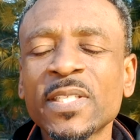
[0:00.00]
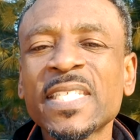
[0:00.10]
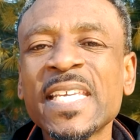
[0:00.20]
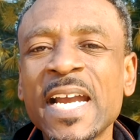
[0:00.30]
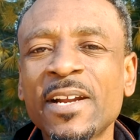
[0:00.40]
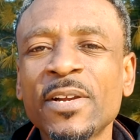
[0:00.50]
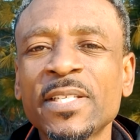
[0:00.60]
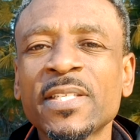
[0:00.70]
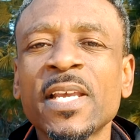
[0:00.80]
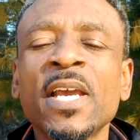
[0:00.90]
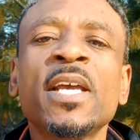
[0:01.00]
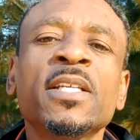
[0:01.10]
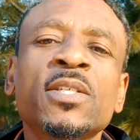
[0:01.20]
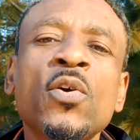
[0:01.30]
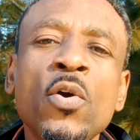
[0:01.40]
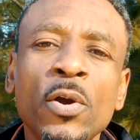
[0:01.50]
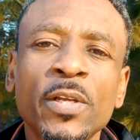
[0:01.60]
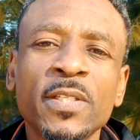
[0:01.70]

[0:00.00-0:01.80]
CRS score.